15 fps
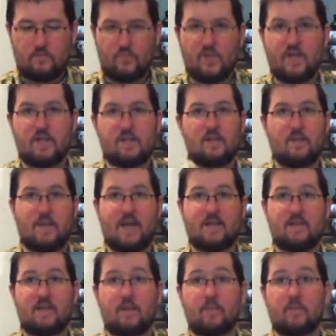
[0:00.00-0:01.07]
then it doesn't get back
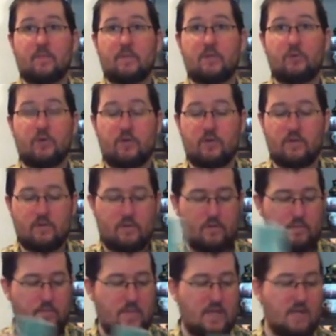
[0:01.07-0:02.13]
to him. So he couldn't
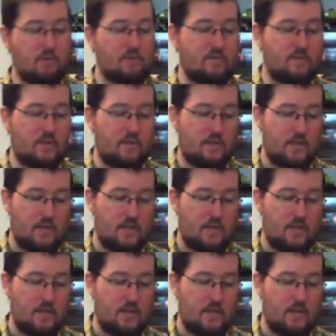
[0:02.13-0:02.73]
make use of it.